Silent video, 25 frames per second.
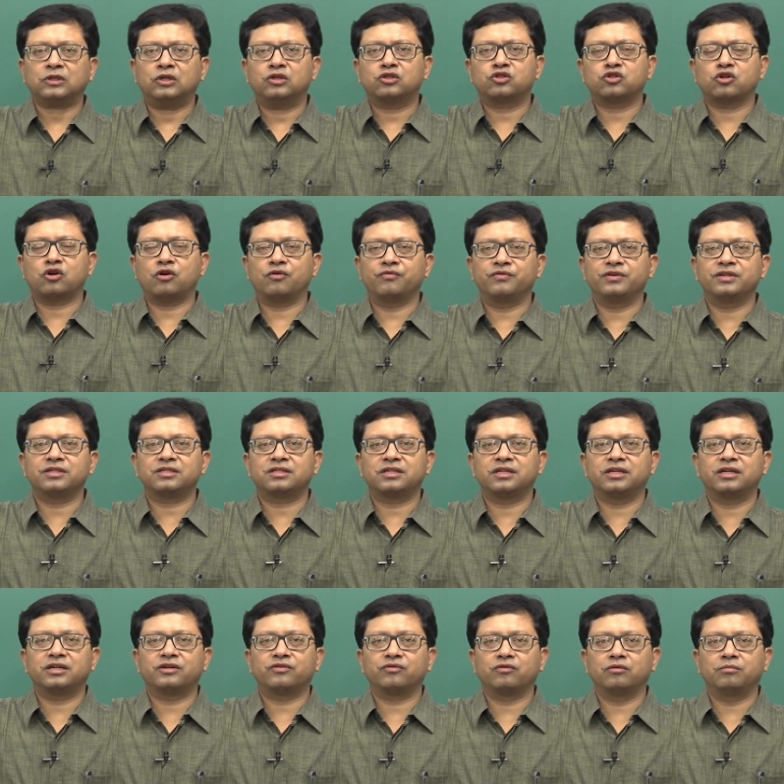So,
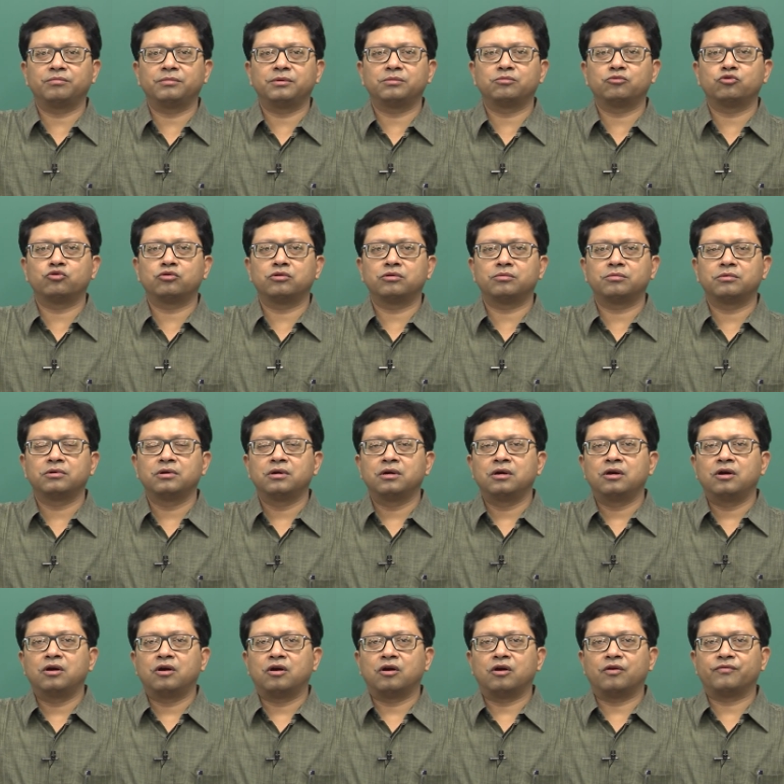obviously, it will be more
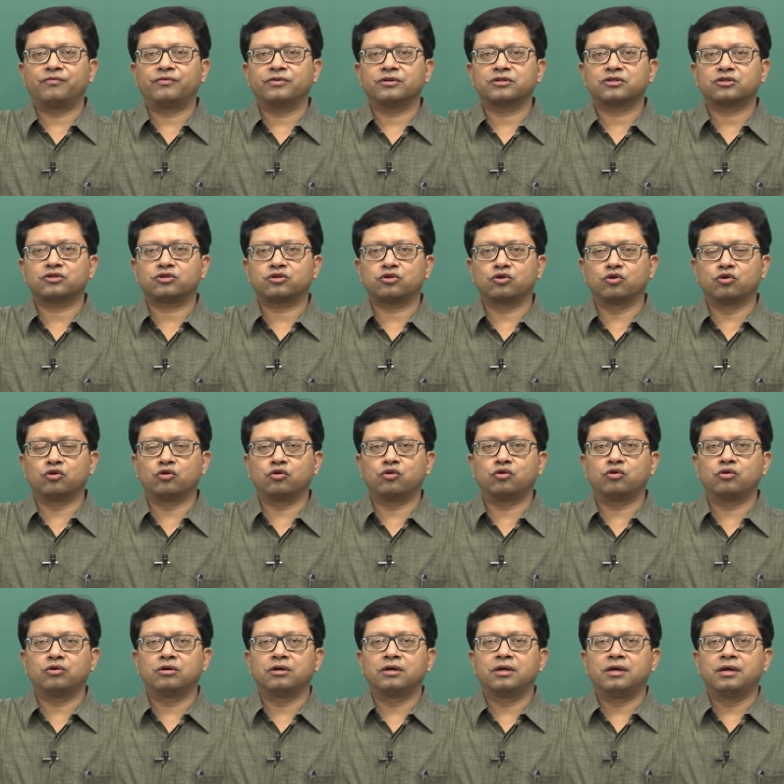of a
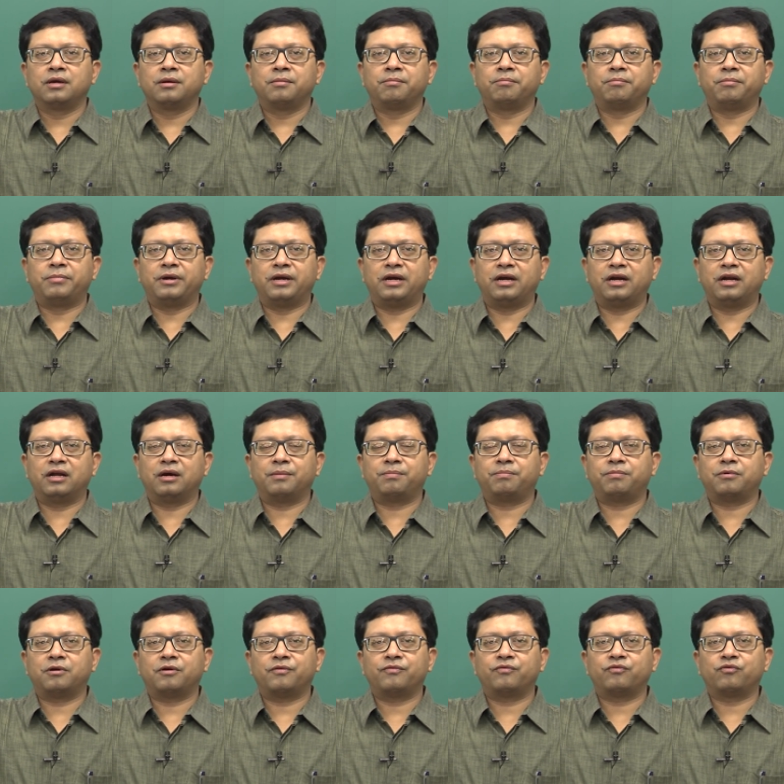slow build up
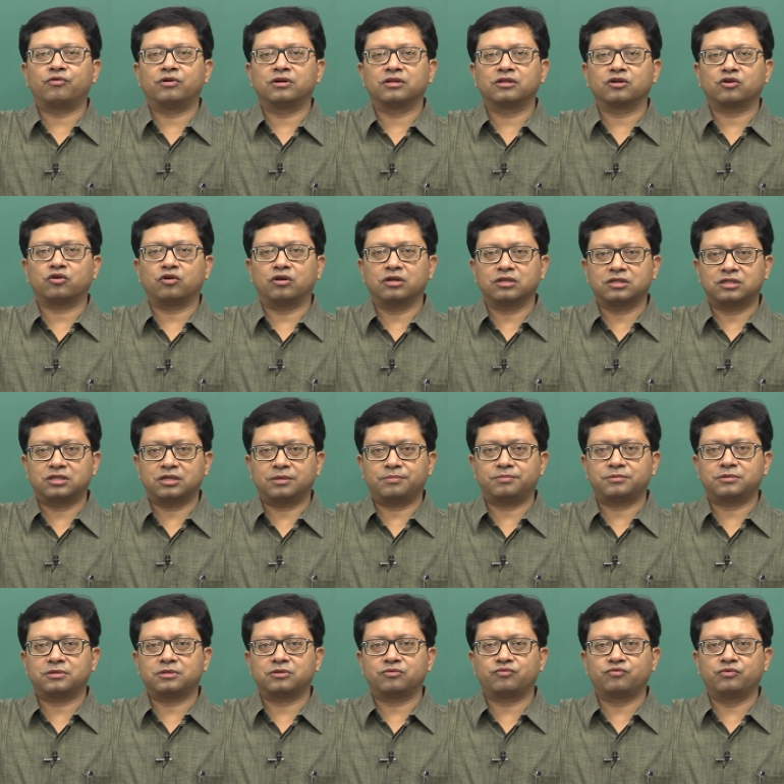of what the
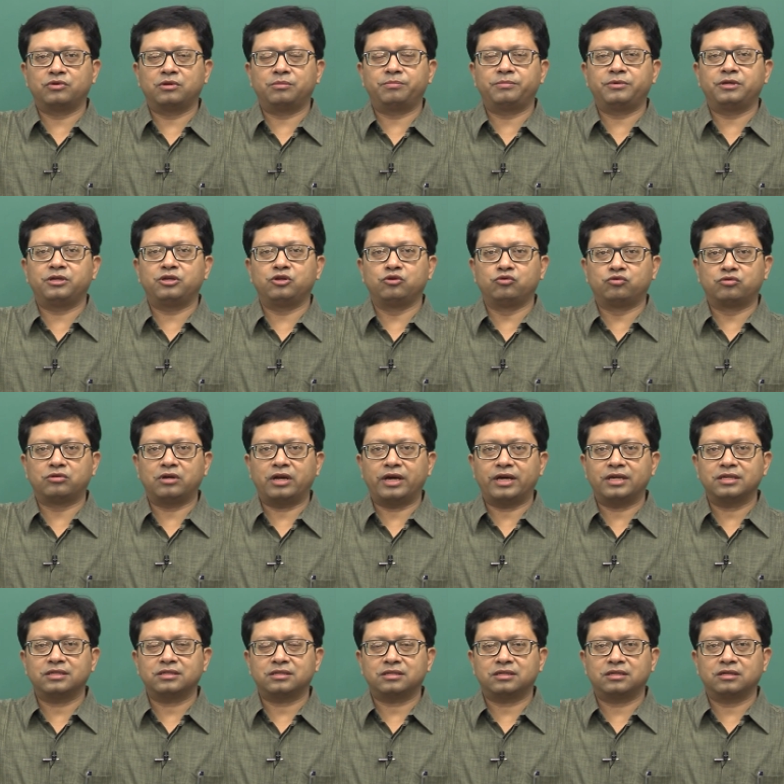concepts will be
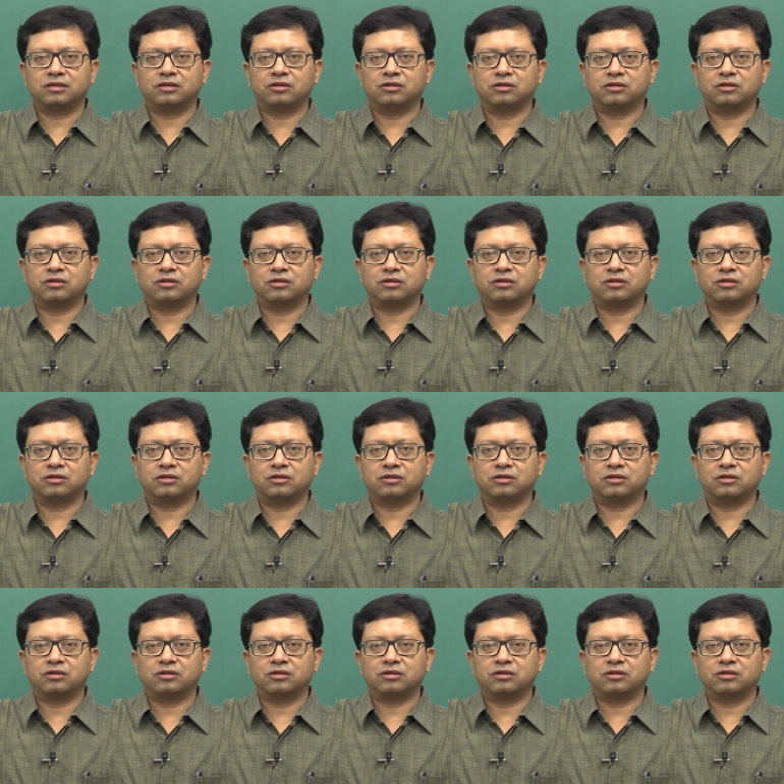utilized